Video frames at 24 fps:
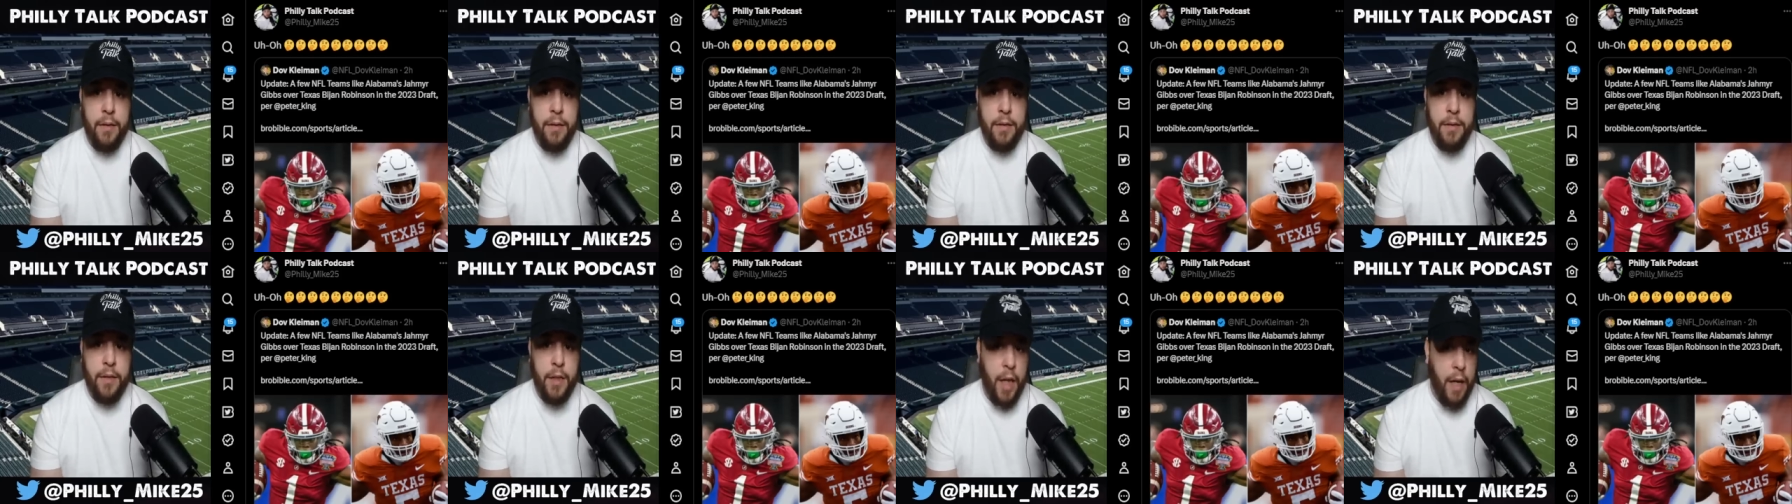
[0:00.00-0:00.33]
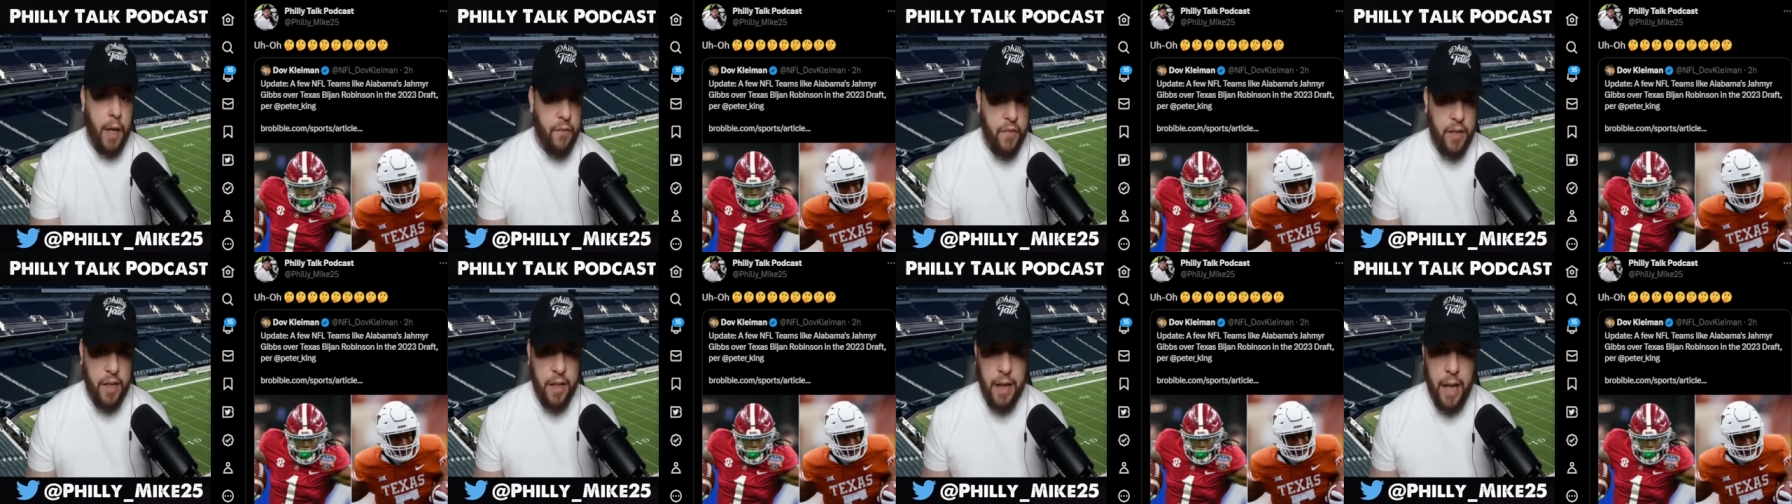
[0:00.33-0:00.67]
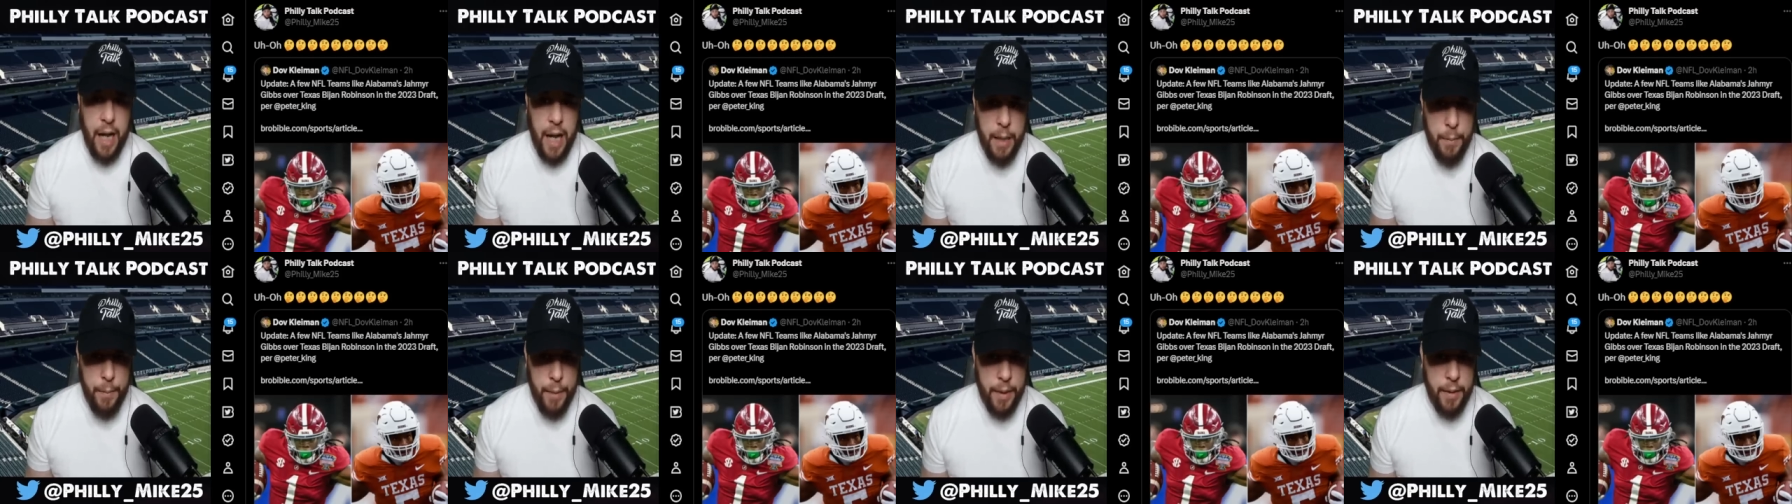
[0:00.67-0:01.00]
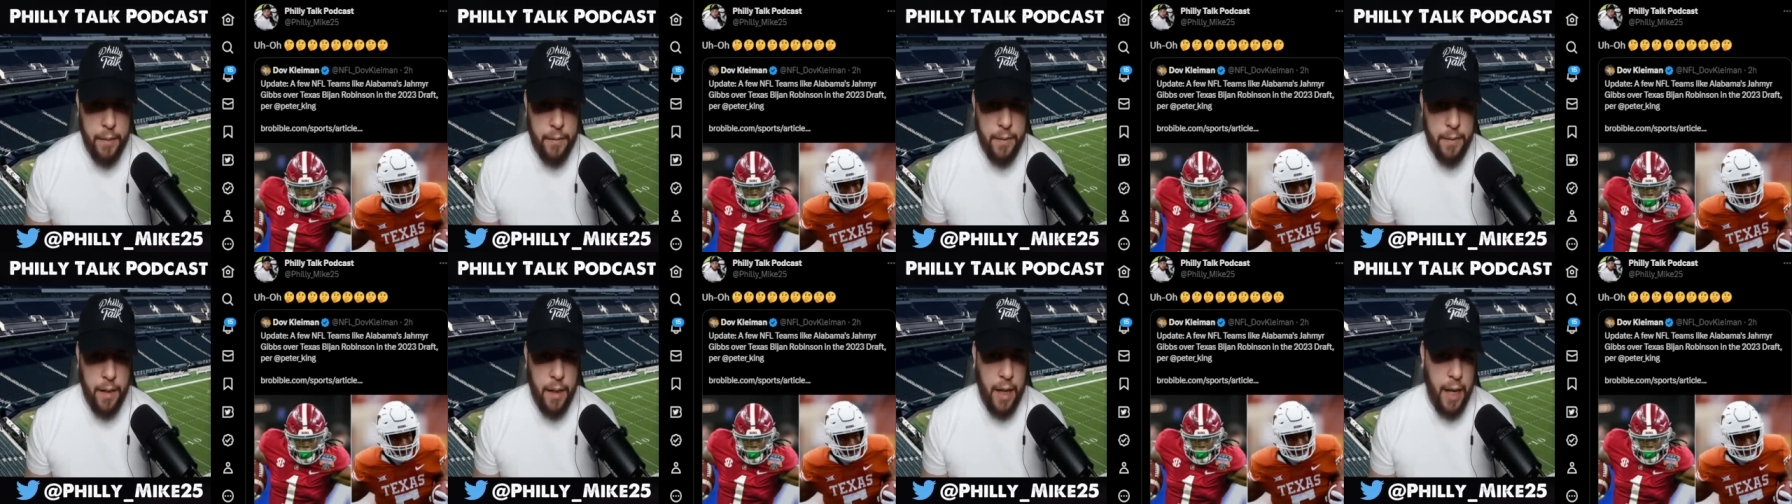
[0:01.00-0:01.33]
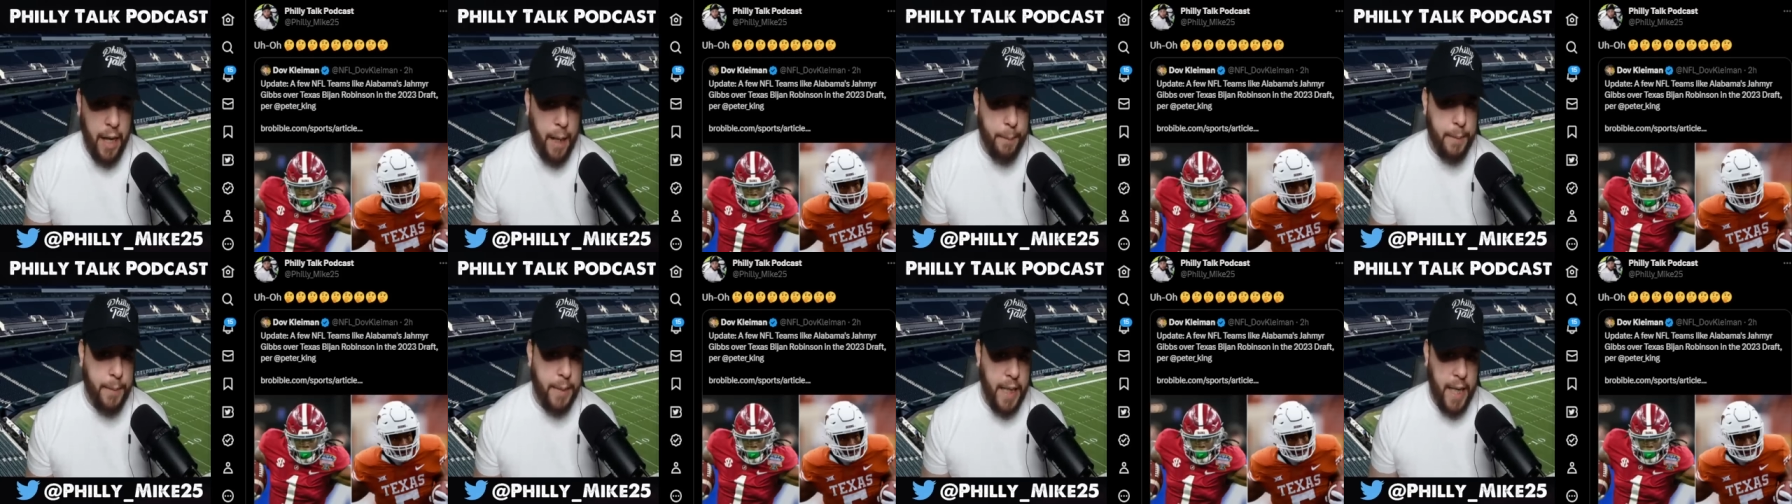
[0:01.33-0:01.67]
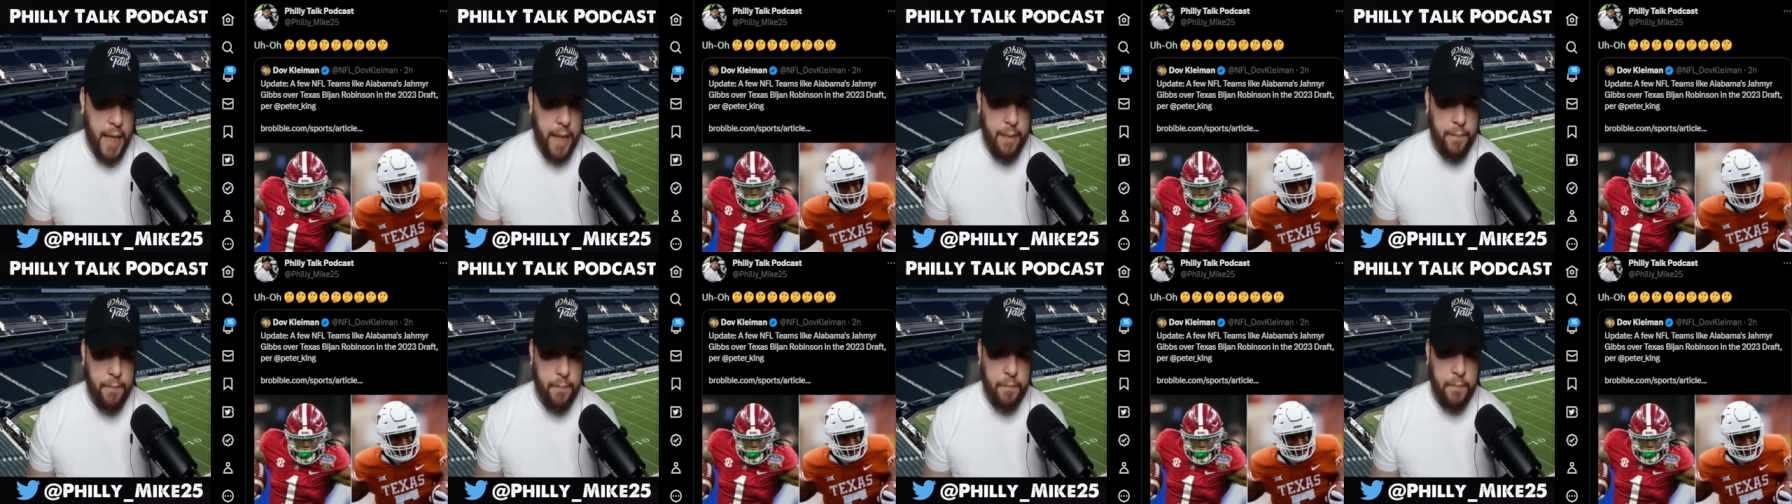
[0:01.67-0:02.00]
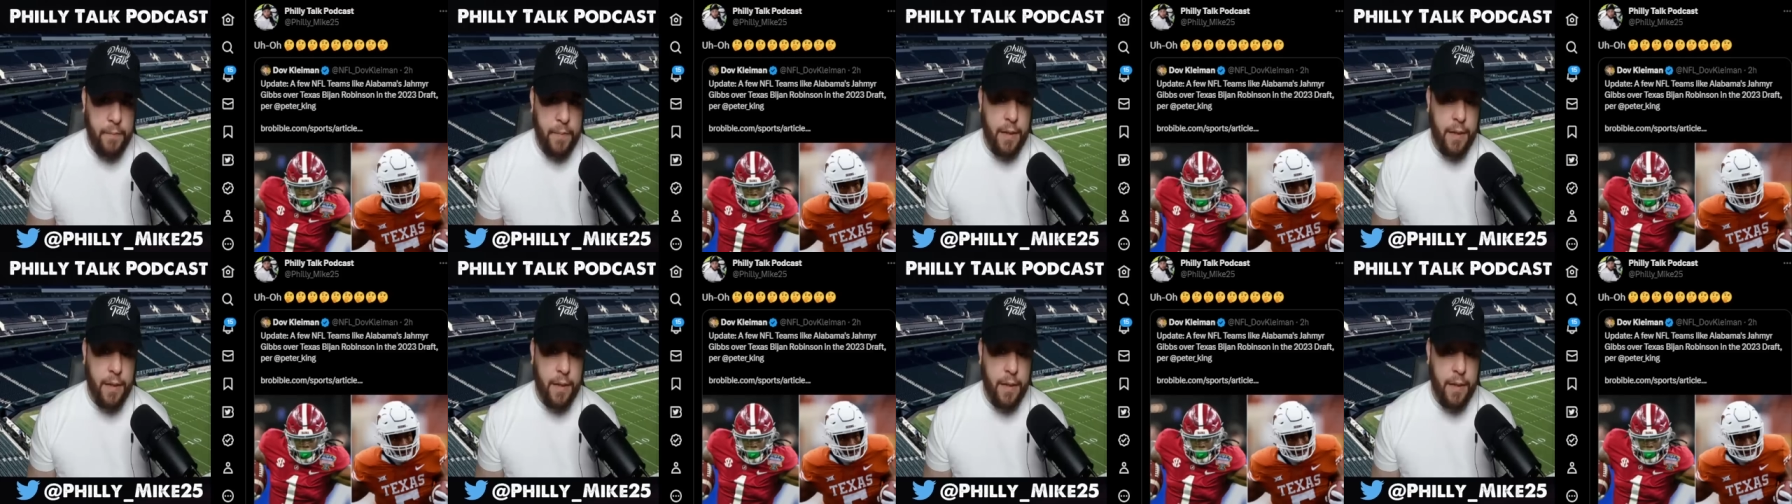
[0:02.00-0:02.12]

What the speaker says: Dove Kleiman update,